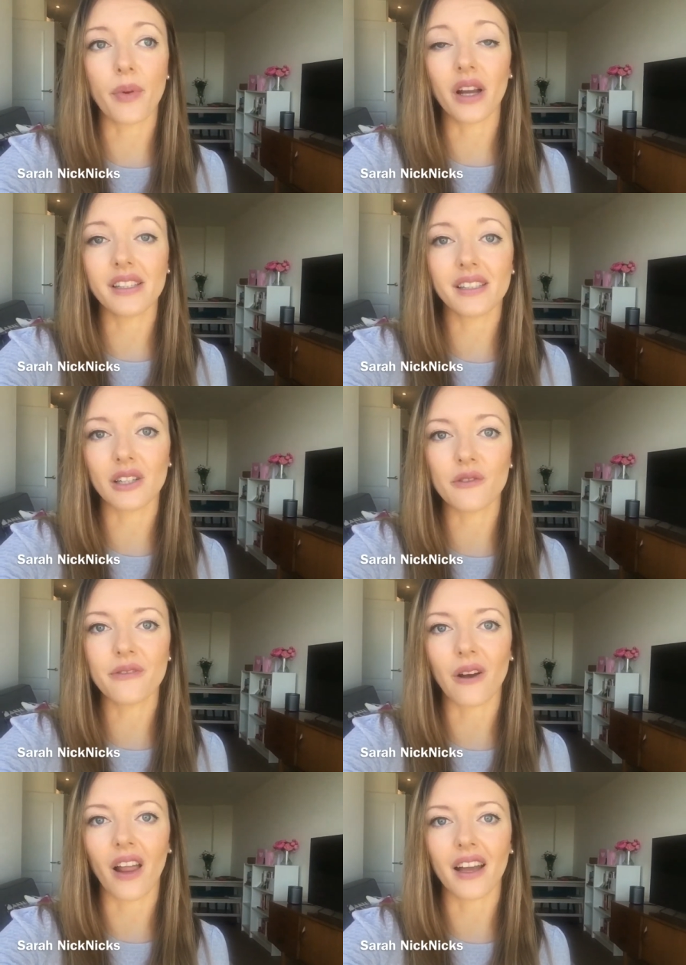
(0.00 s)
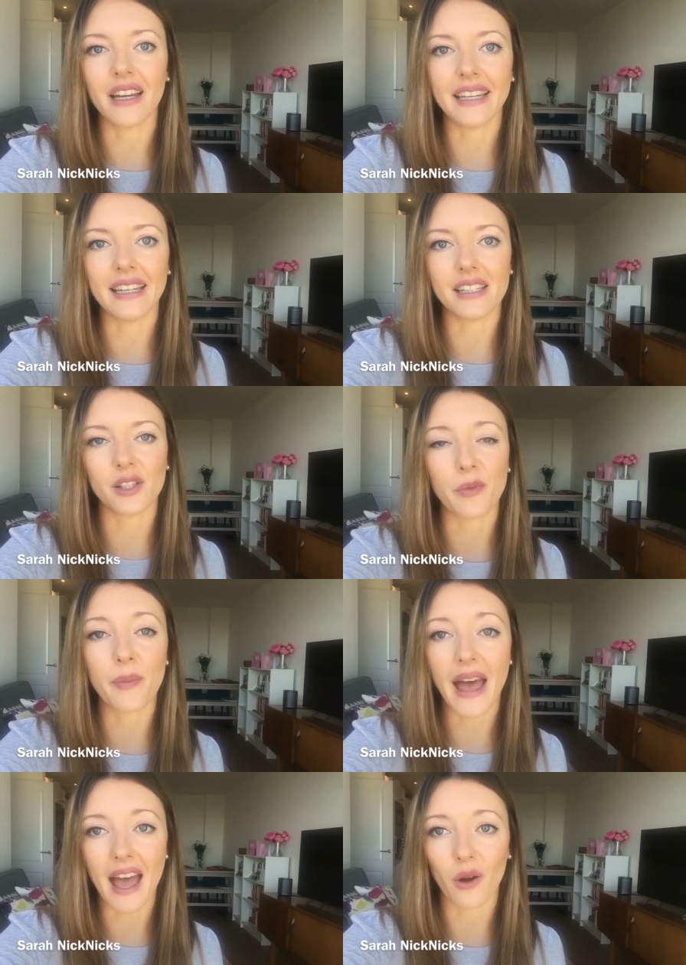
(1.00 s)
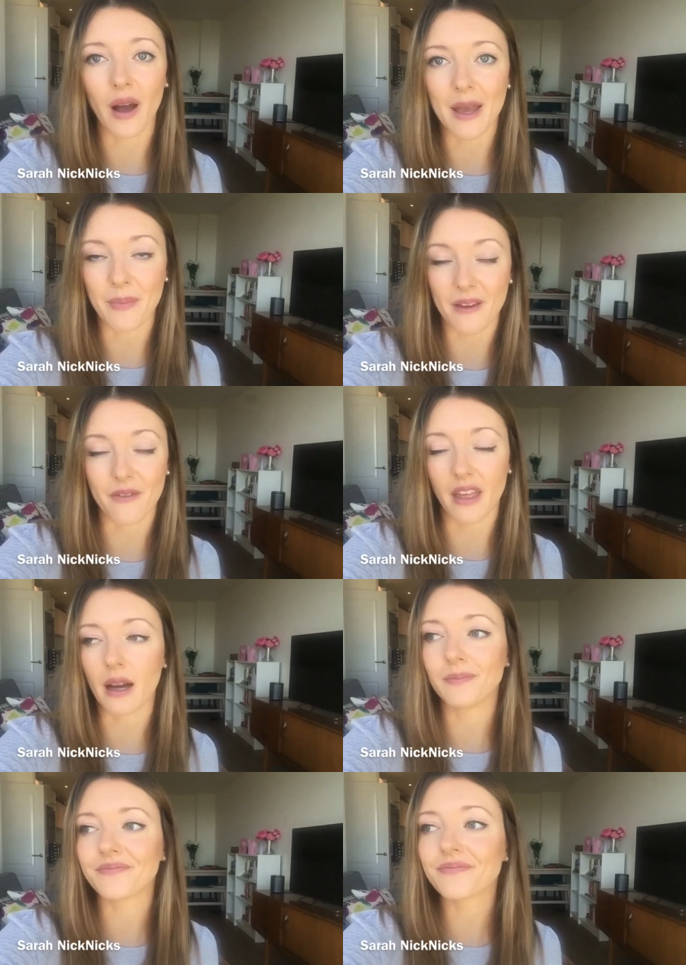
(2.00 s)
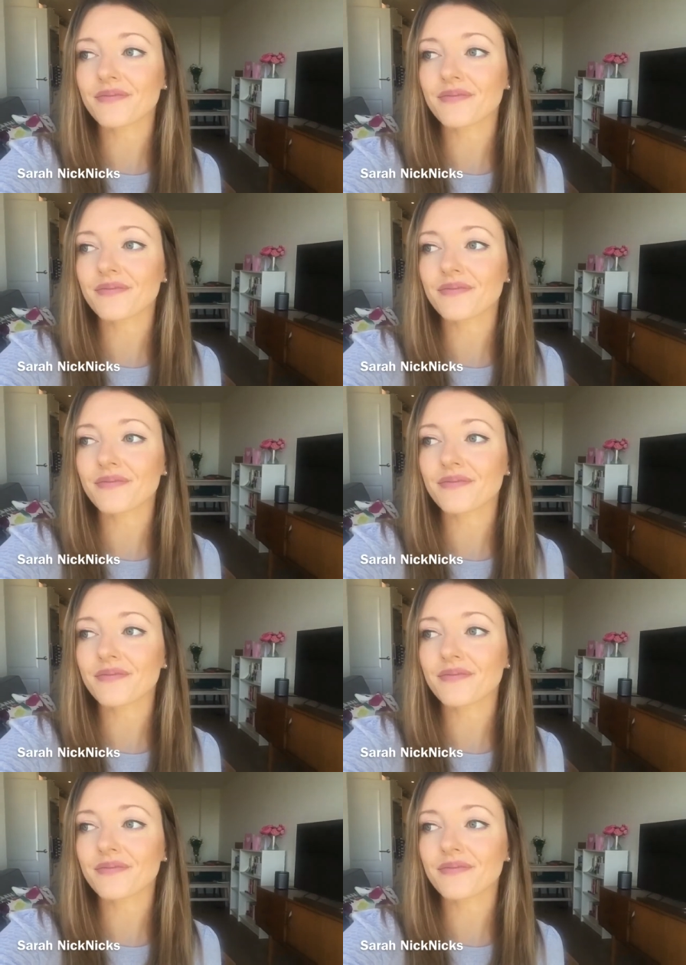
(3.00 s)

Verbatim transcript: but I still felt like I needed to prepare quite a bit for that.